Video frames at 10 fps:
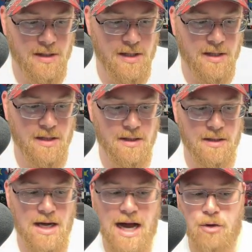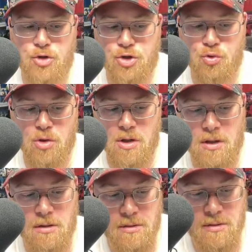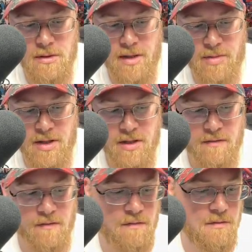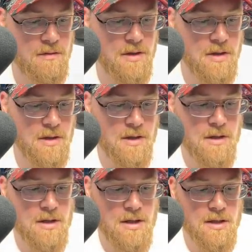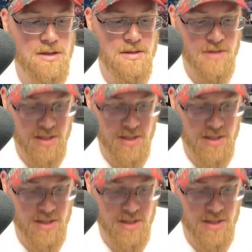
Uh, a Houndour, I believe. Uh, some